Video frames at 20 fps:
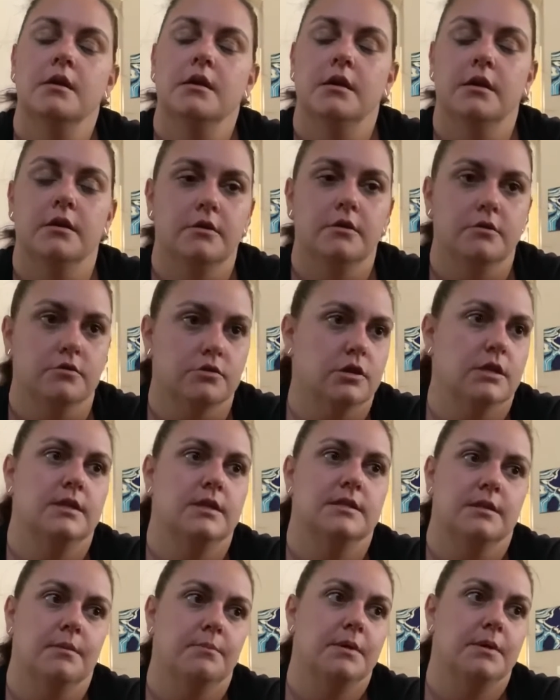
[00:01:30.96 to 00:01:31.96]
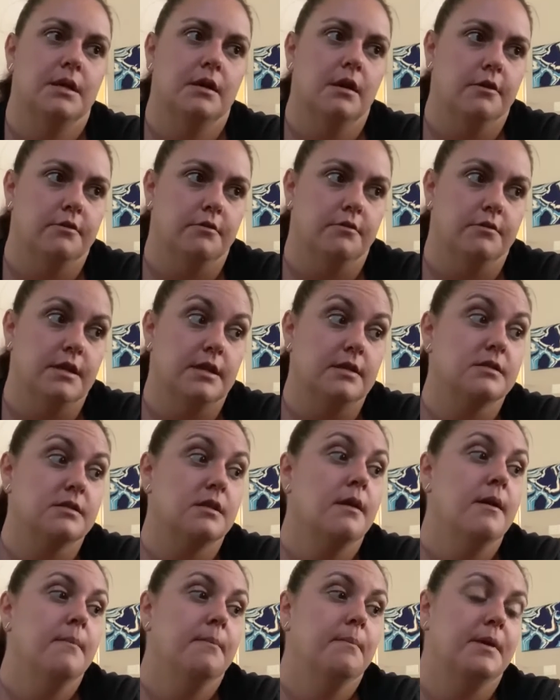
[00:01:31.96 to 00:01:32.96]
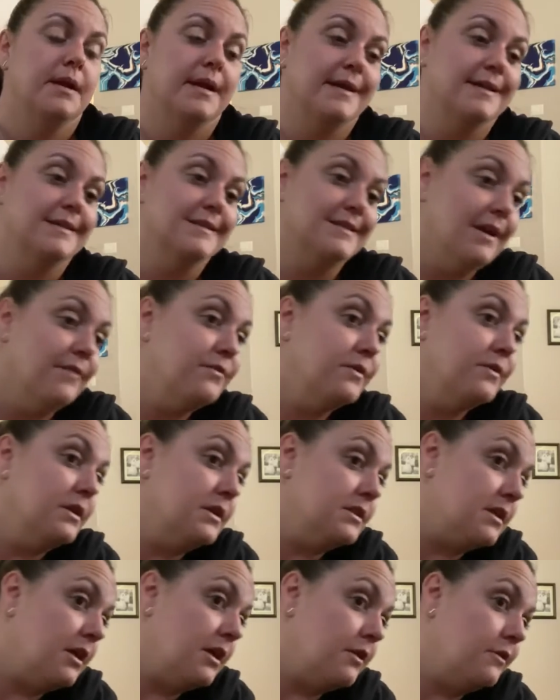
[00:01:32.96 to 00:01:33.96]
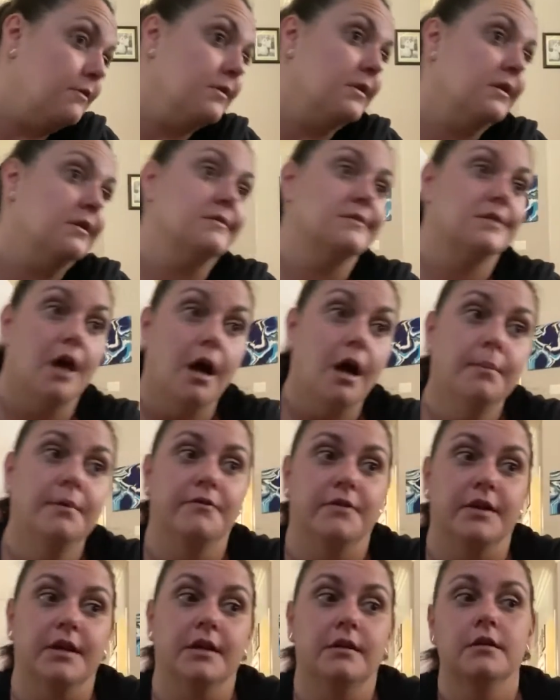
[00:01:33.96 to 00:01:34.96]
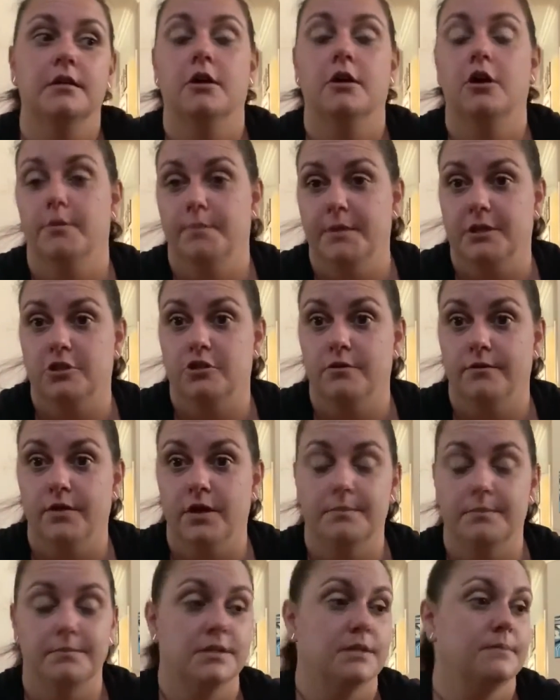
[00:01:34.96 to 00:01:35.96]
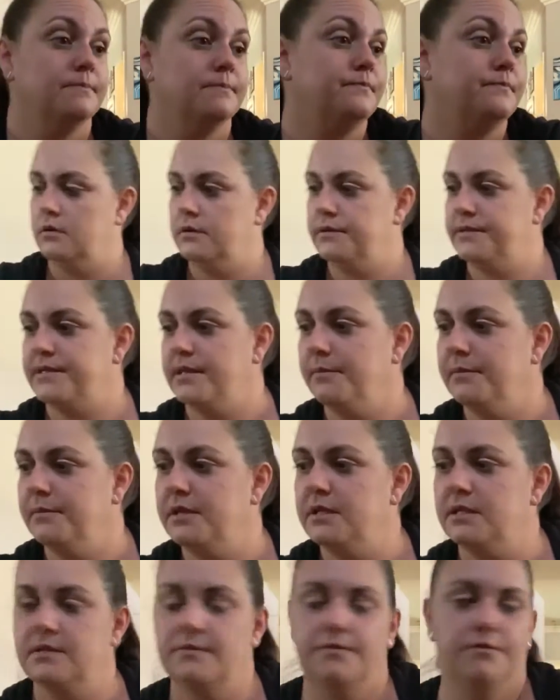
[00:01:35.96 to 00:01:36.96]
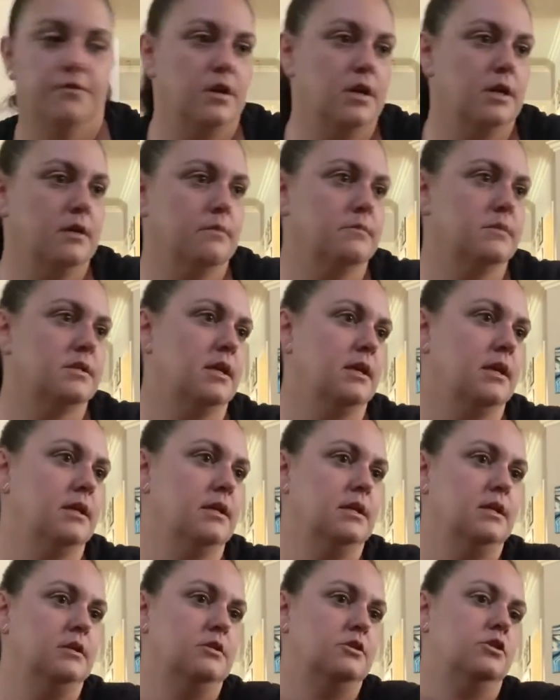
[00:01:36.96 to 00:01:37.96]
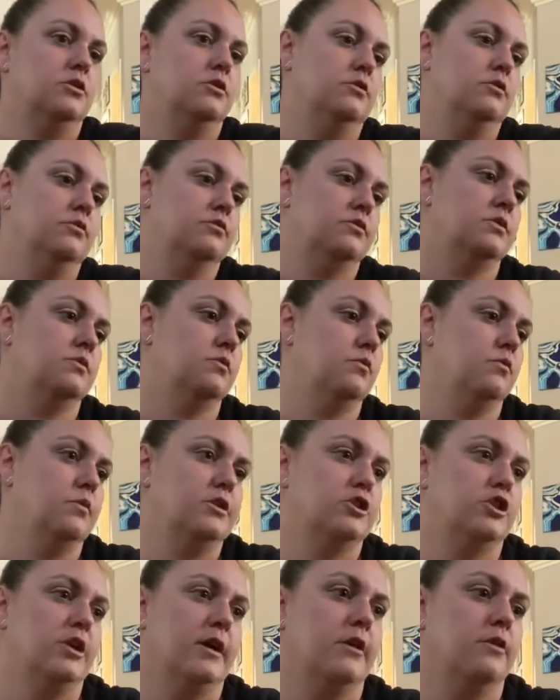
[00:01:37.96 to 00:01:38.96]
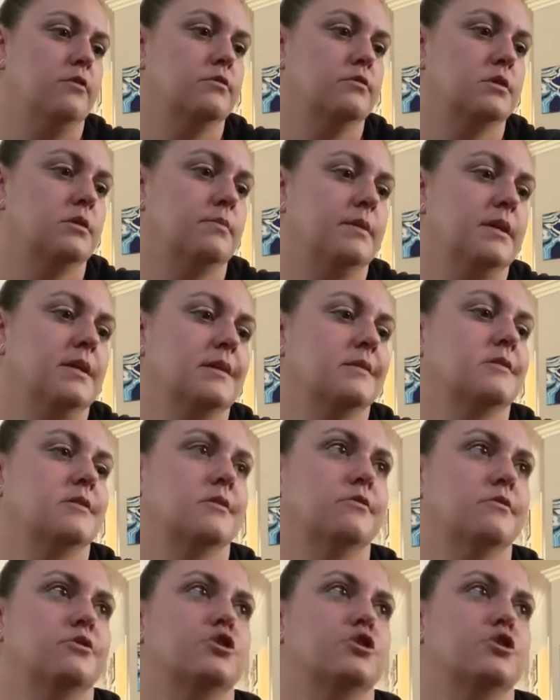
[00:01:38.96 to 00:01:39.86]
it usually ends up being other things. But I can definitely tell you that on top of it are picture frames. Some of these frames I need to switch out because they're